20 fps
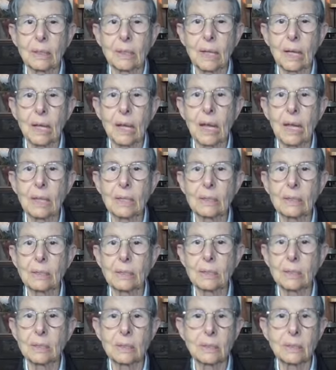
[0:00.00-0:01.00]

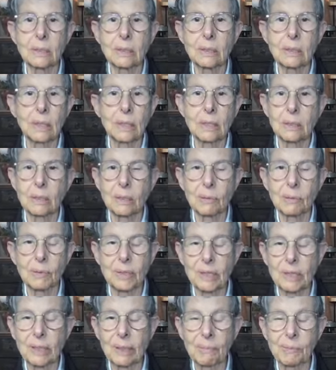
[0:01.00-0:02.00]
And I don't know
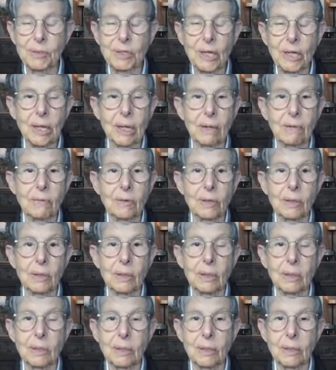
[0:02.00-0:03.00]
what the upshot of
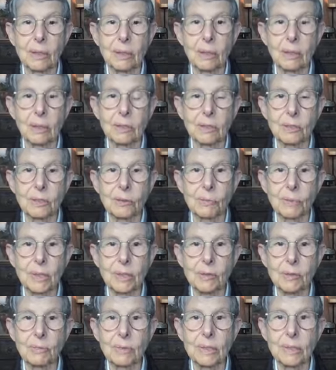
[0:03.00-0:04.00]
the
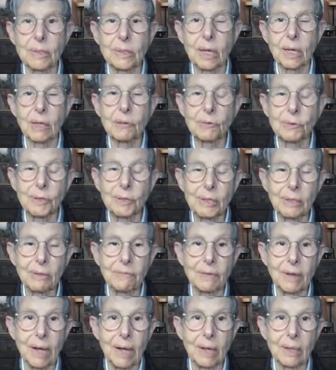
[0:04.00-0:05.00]
situation was, other than the
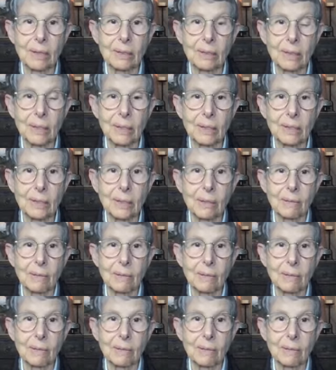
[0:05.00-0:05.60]
fact that